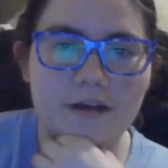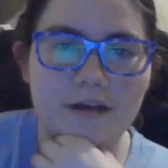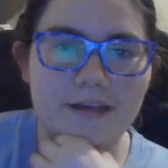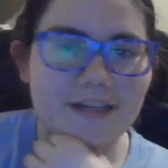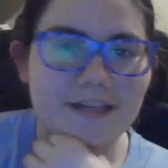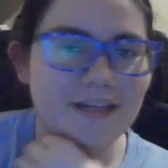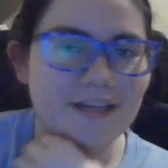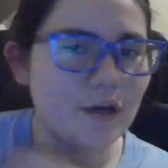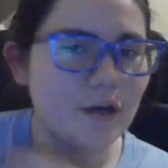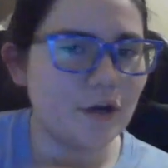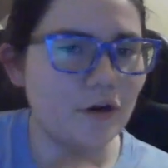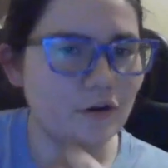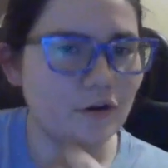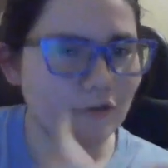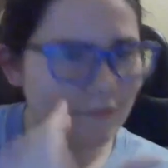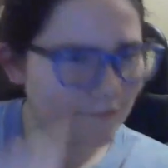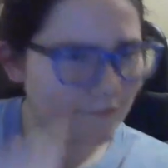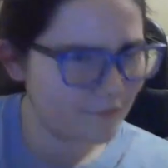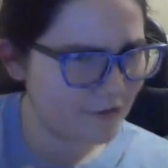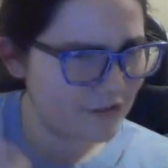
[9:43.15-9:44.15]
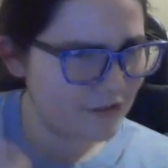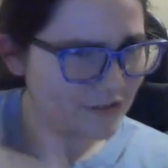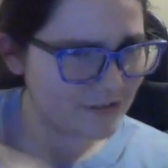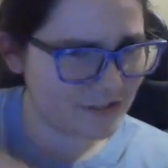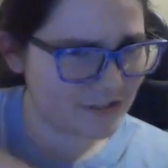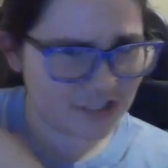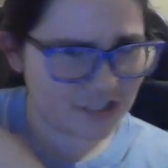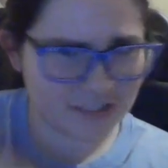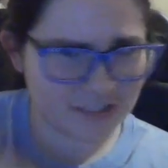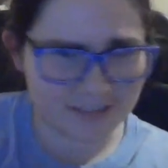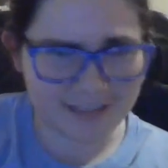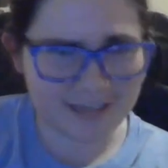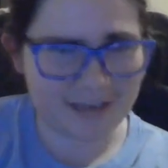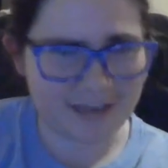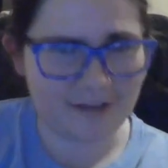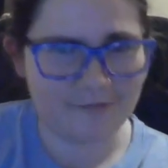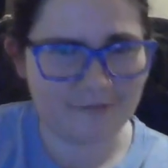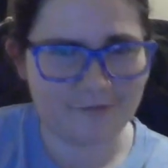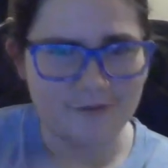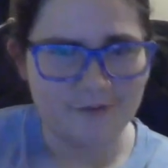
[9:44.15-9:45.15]
getting a girlfriend, chilling
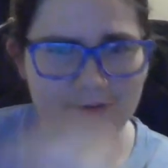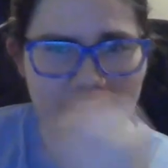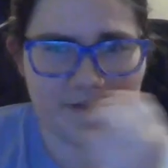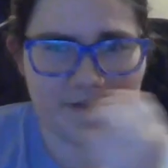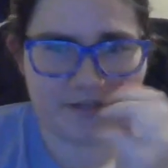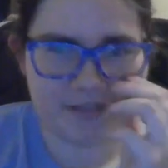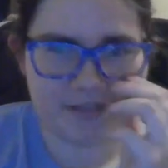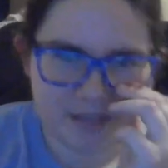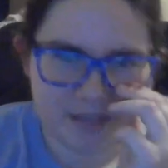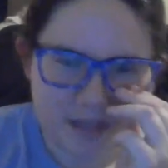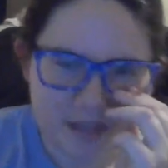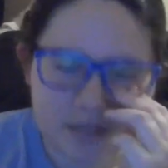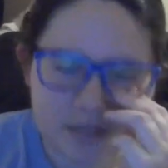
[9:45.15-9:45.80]
out for a minute,